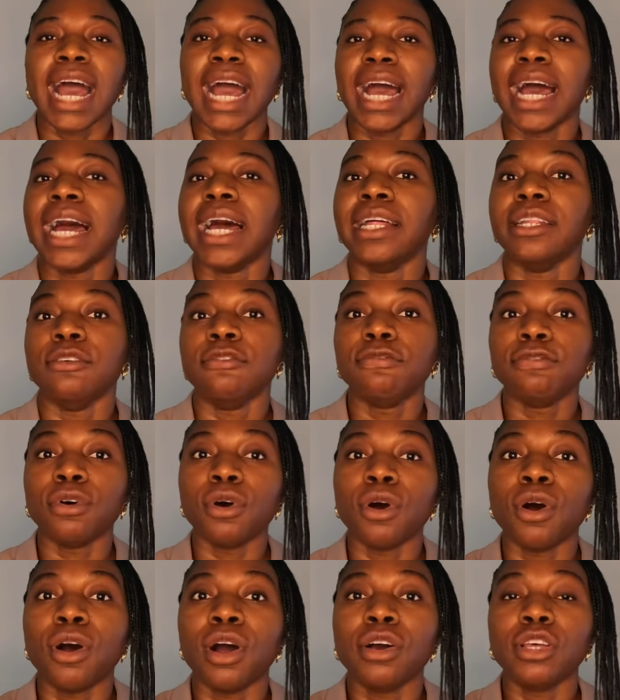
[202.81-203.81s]
And
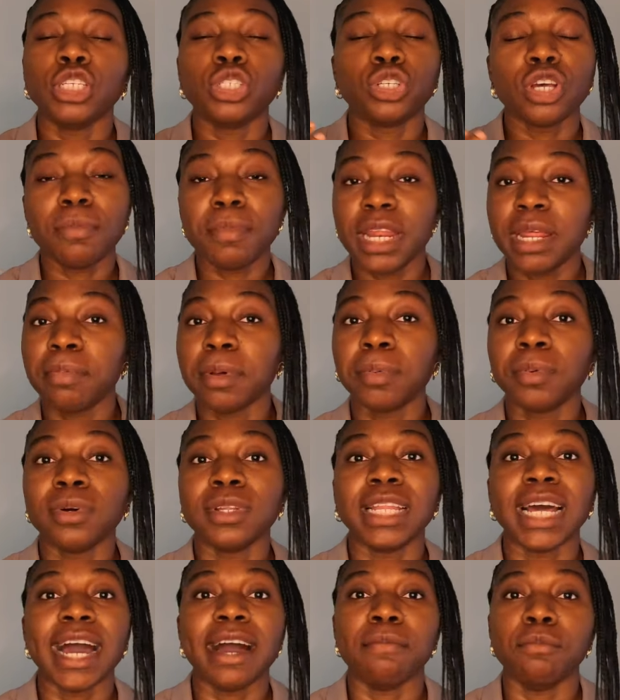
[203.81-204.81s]
for so many
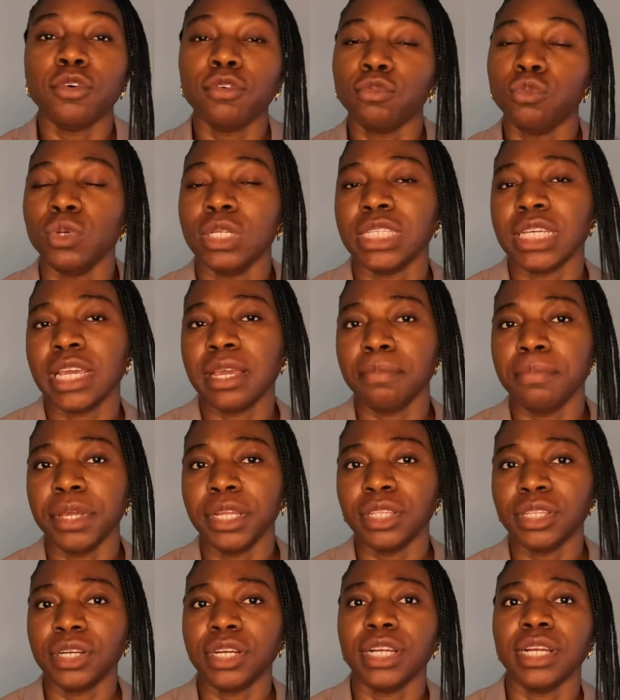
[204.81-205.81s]
people that are moved with E
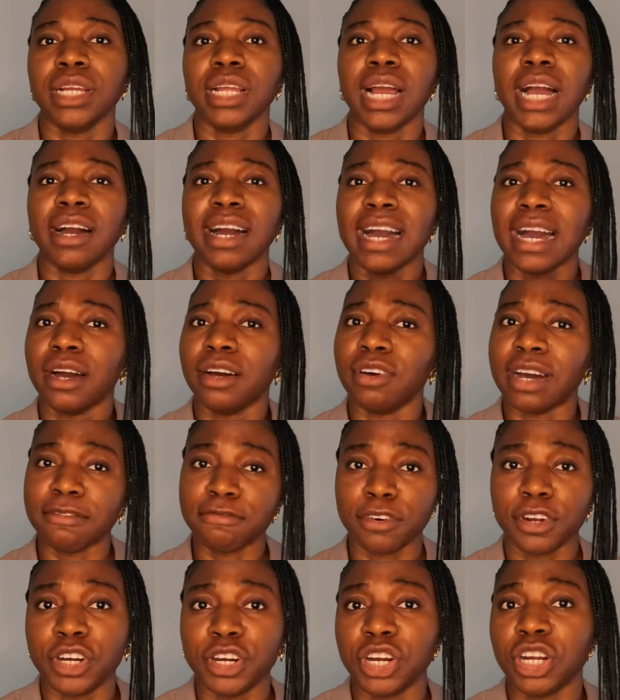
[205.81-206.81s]
B three,
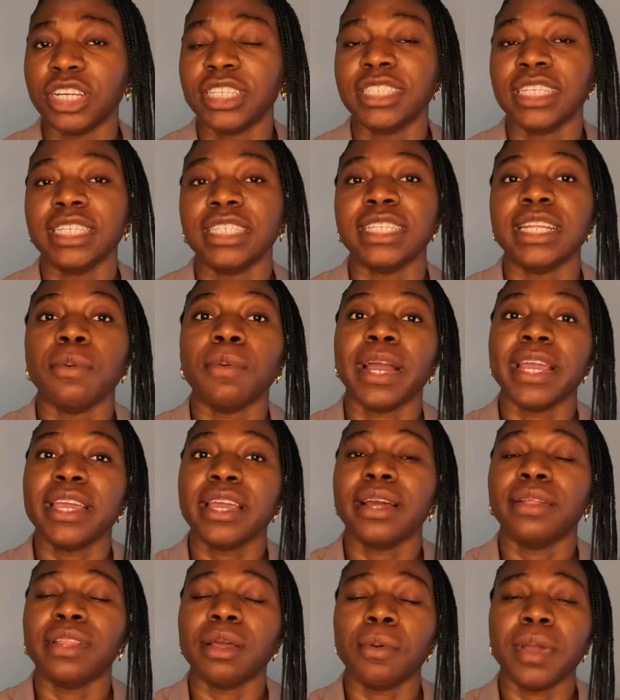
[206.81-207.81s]
well, for nurses, they were
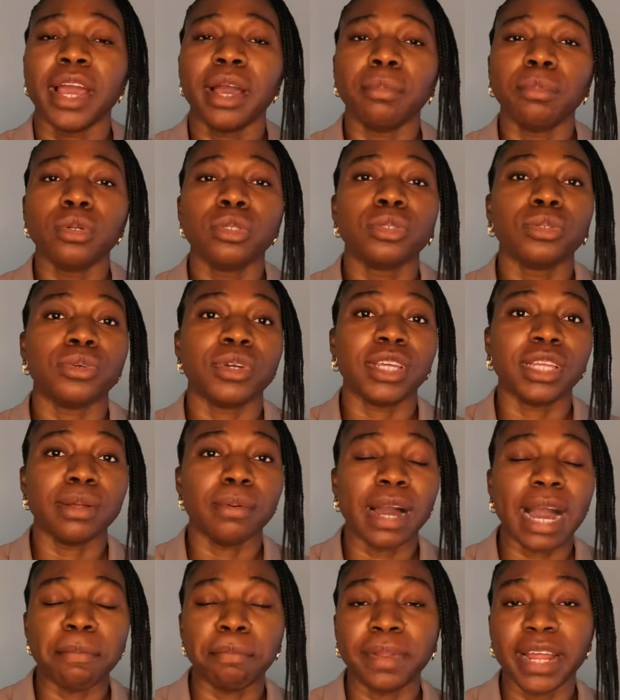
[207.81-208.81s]
they were able to
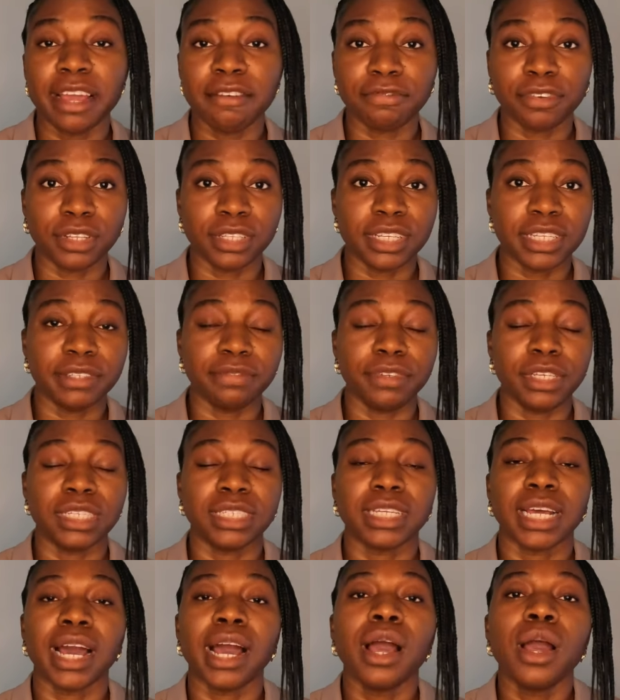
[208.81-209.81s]
apply for this
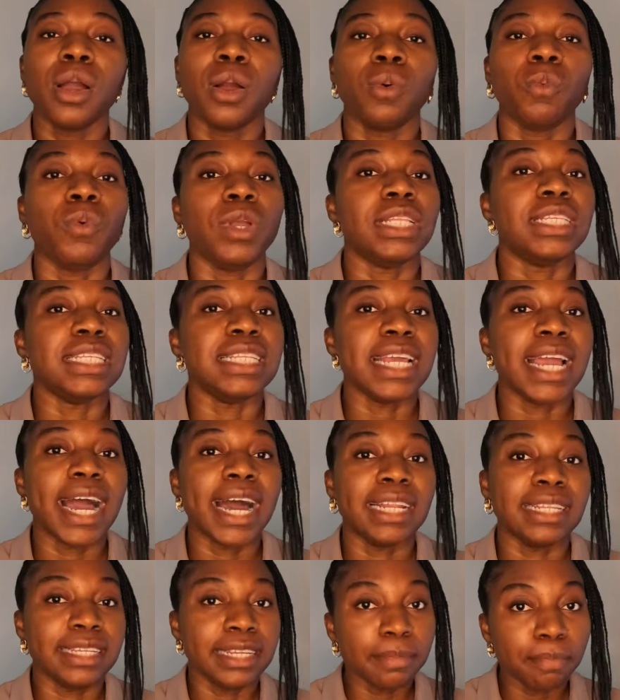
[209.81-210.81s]
visa with
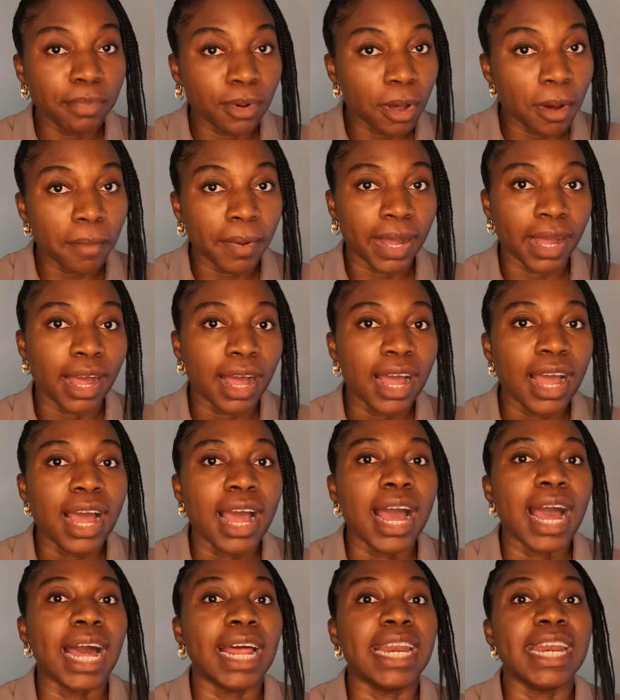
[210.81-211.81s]
their diploma,
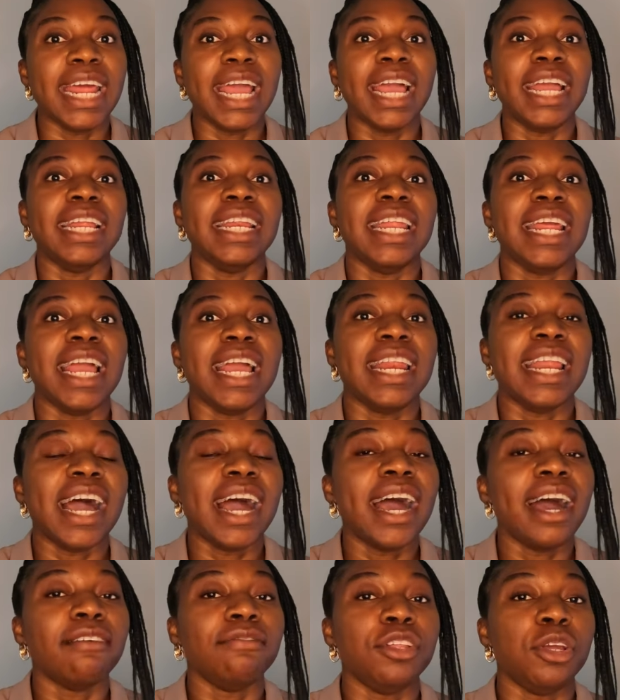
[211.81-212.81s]
and then they
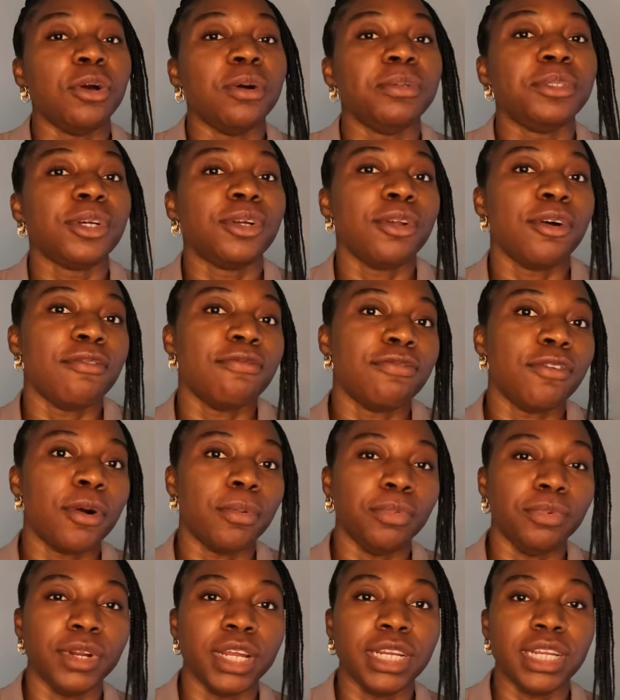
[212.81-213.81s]
now have the option of
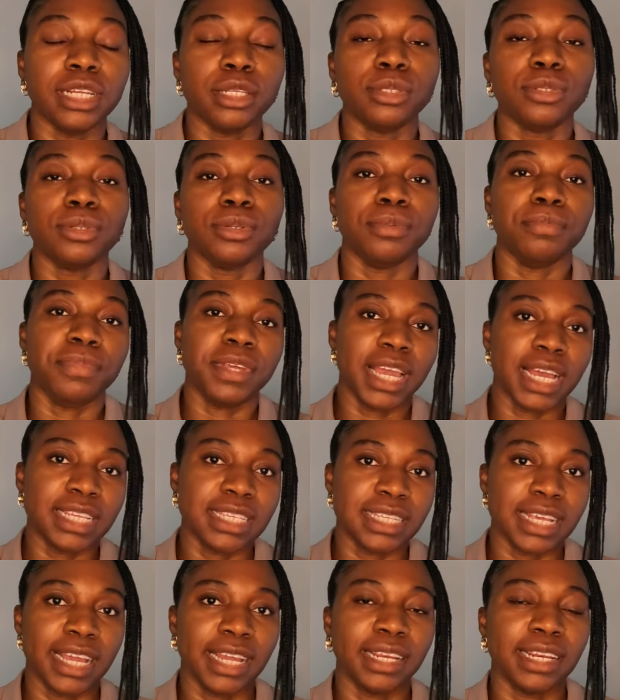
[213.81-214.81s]
upgrading to B
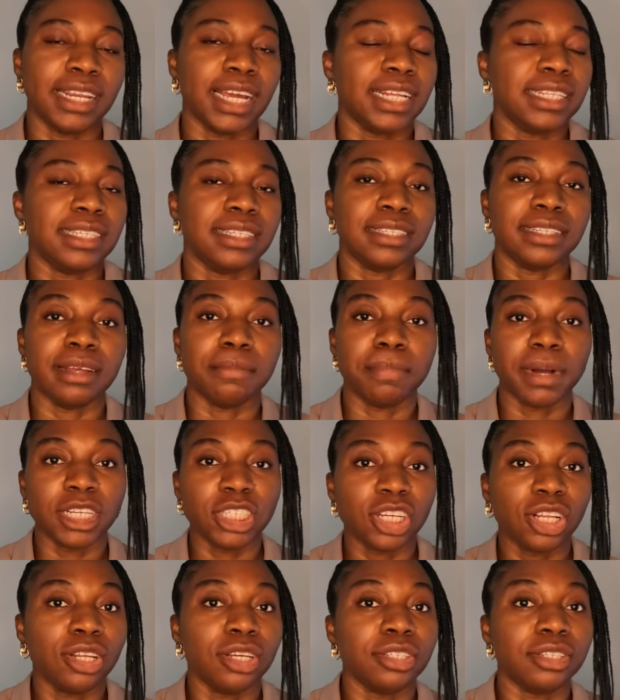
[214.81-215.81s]
S N, that is the
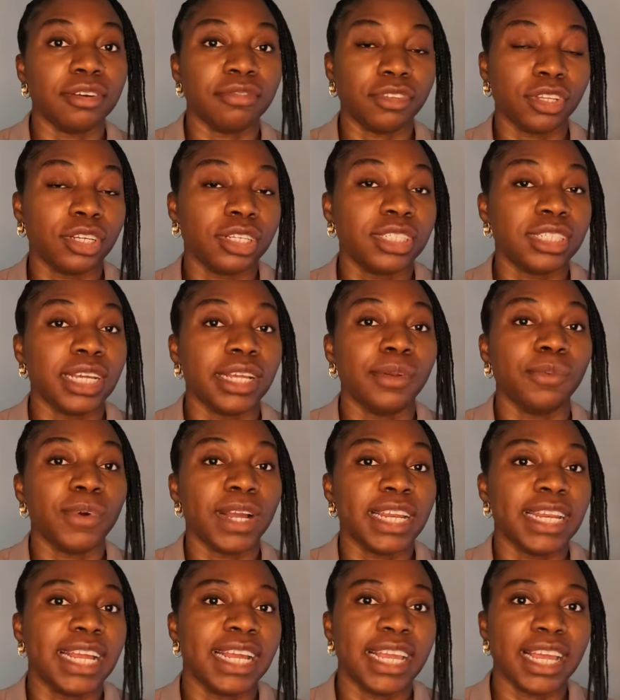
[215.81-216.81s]
Bachelor's of Nursing,
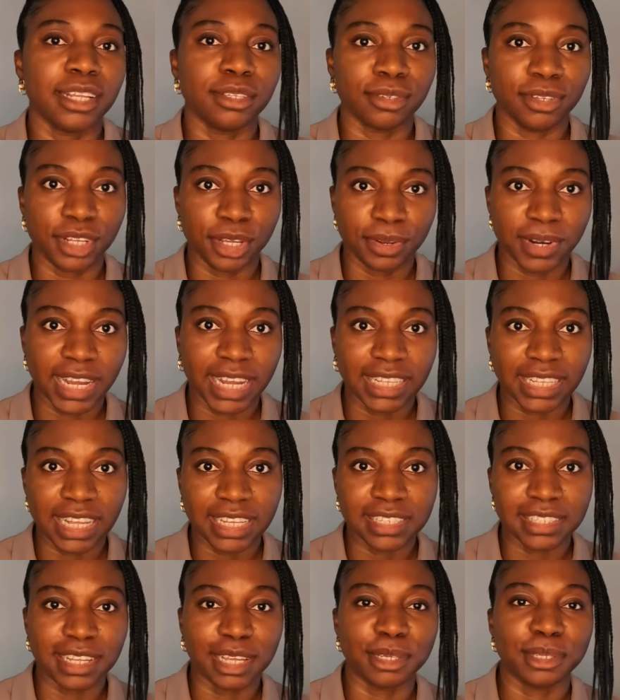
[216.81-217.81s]
when they get to the
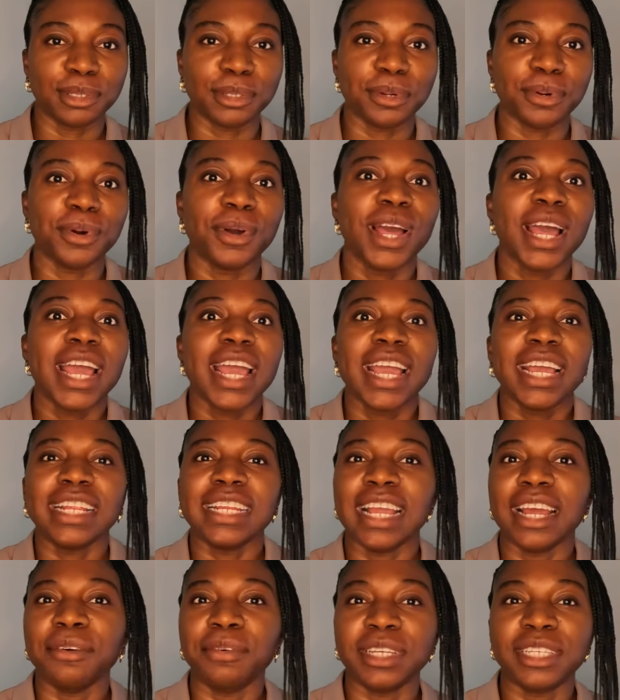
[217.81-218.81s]
United States. So
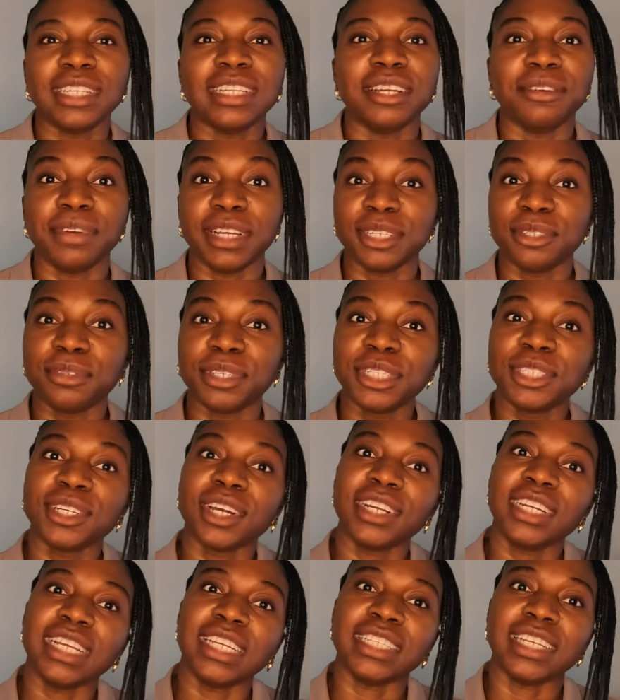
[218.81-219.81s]
there is the
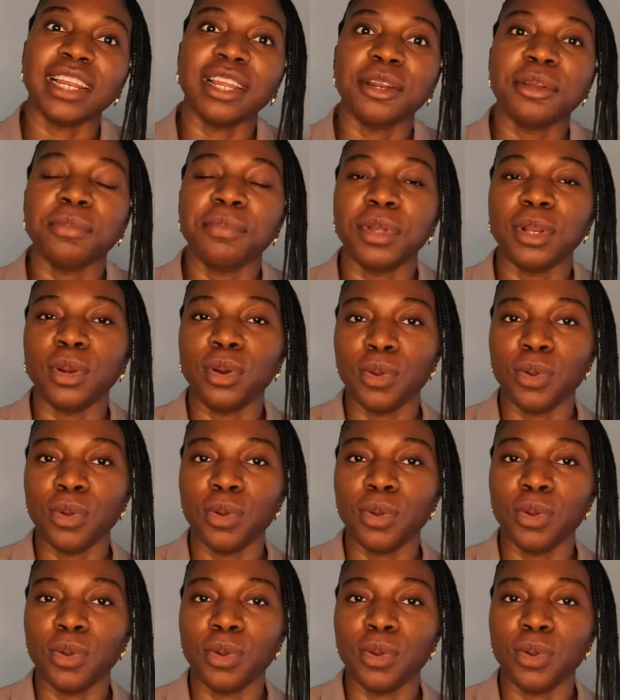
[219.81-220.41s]
restriction is a little bit